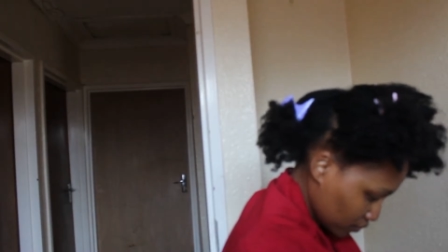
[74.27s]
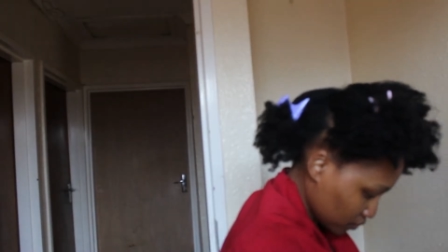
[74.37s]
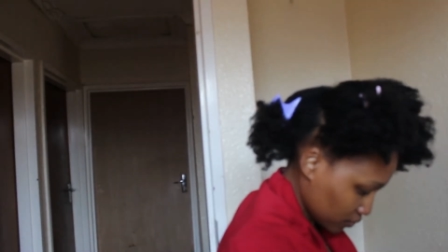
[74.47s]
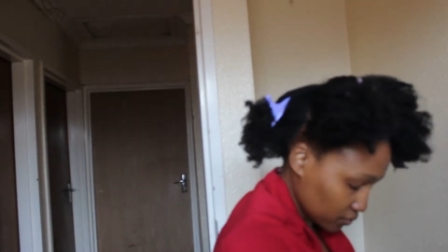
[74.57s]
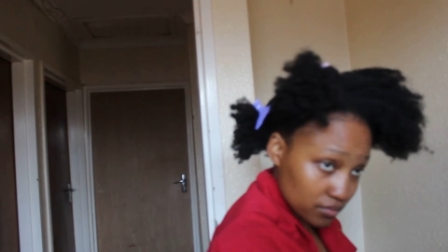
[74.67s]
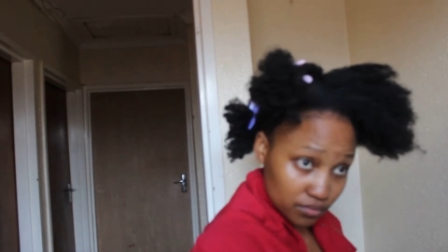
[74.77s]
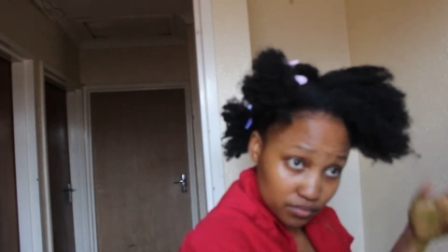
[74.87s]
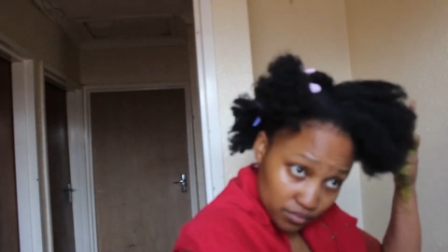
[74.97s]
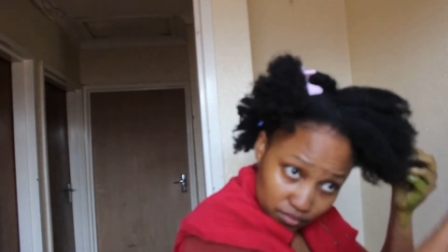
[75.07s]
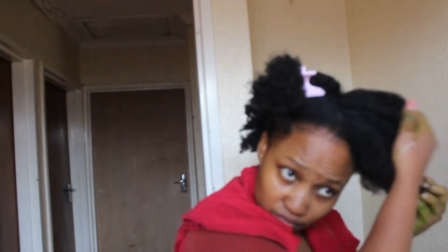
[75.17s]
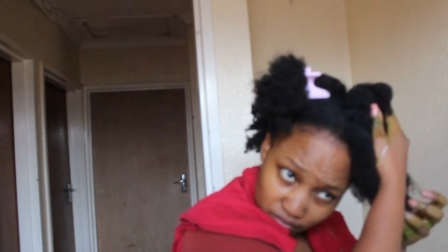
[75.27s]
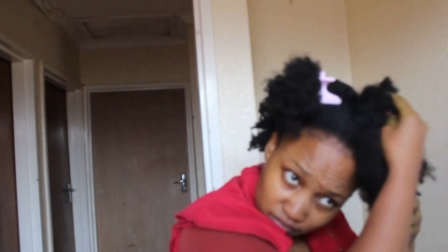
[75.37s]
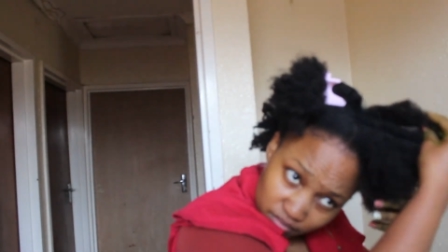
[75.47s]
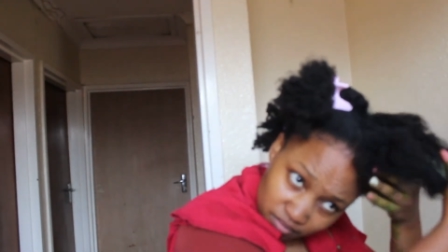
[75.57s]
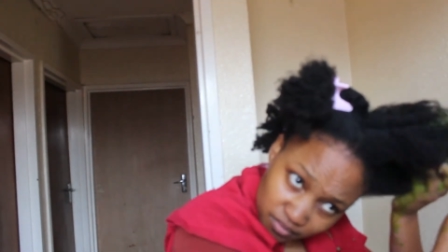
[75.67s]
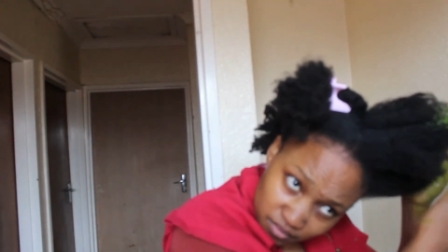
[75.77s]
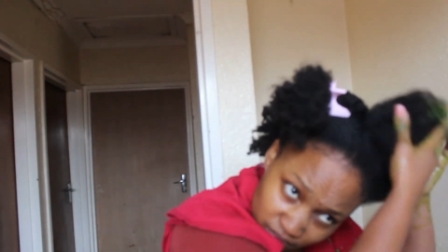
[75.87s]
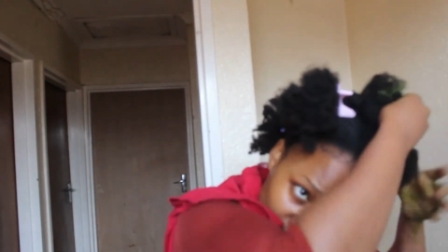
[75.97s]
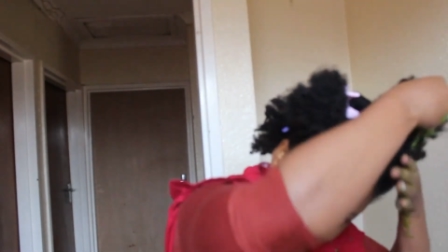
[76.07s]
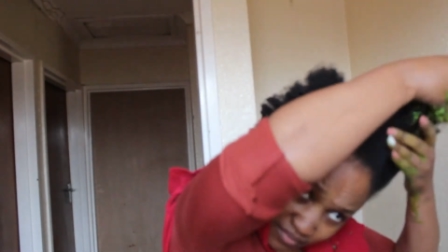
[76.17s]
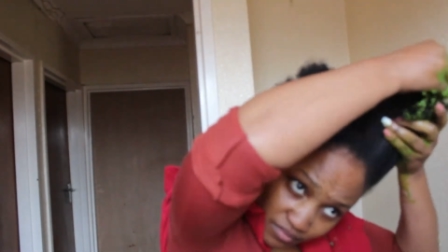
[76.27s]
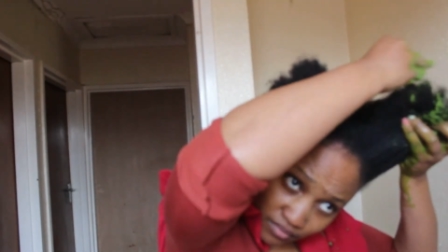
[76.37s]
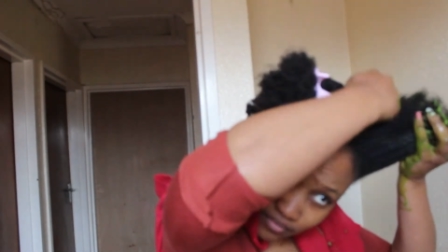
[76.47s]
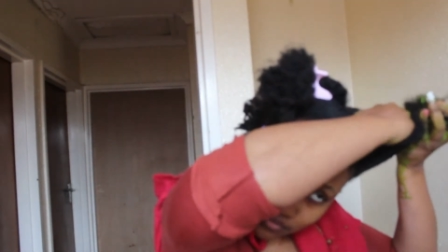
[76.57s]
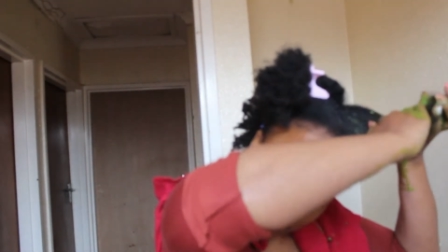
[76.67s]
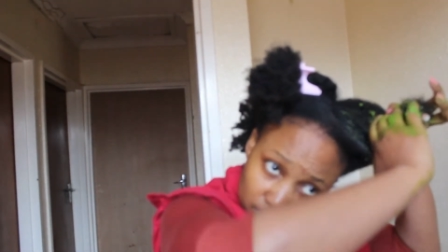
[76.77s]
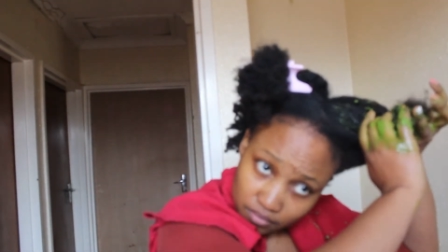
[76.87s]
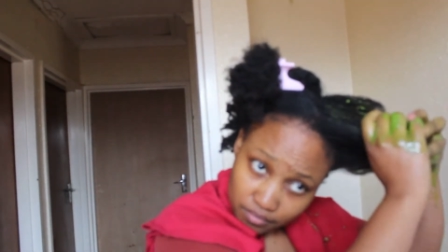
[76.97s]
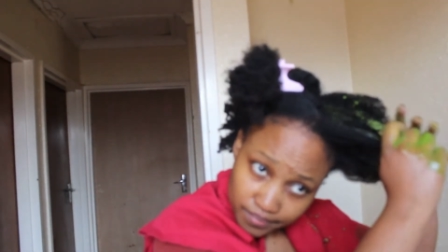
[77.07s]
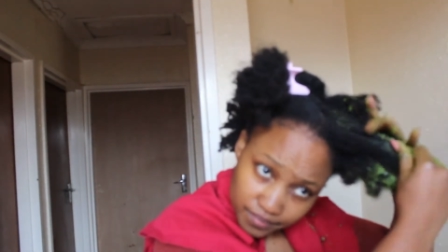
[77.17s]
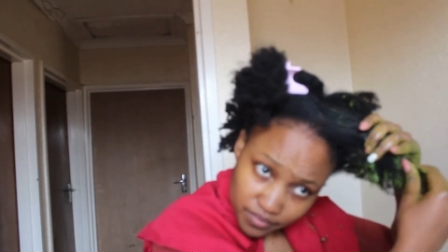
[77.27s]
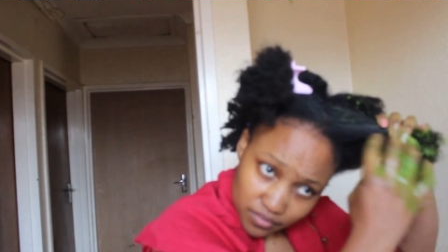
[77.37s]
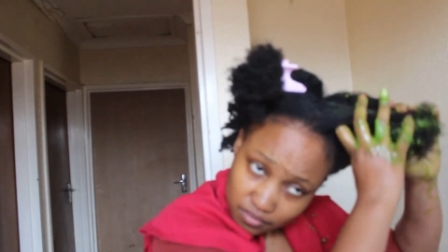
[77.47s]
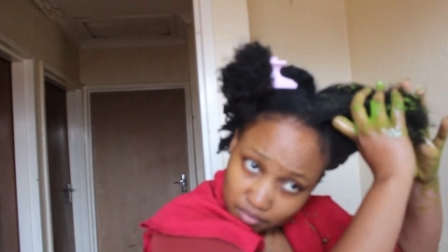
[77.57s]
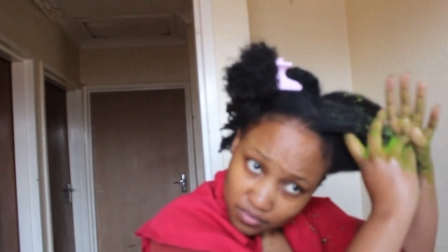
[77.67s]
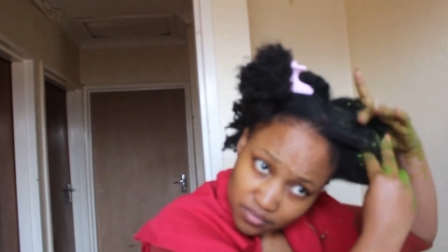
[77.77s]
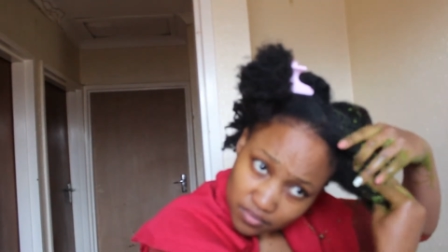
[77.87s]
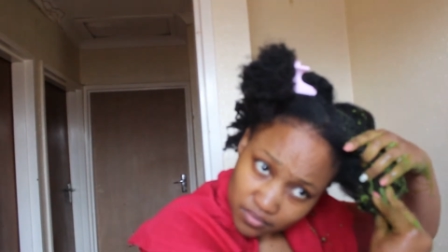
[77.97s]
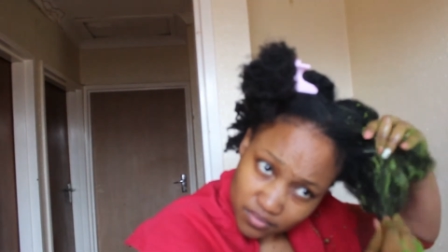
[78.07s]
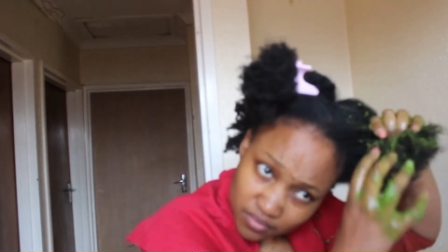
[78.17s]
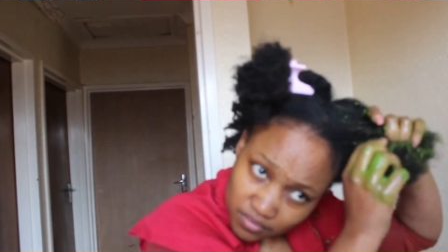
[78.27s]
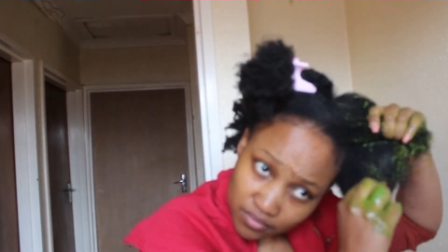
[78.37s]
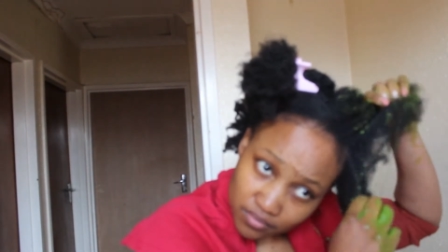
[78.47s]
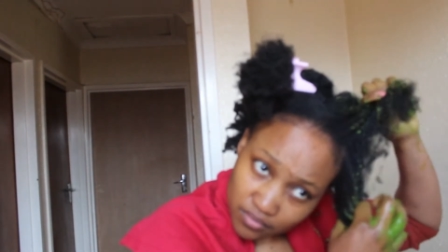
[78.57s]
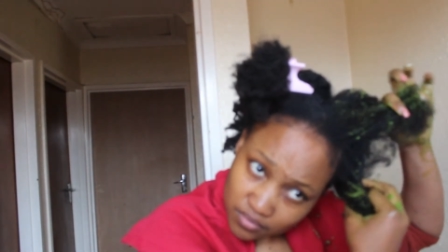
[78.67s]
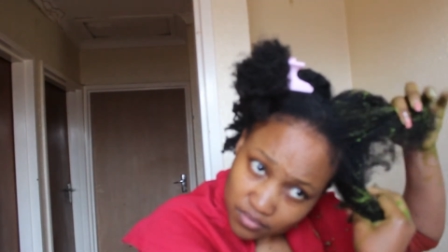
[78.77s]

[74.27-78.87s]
Make sure you use an old t-shirt because it will get messy.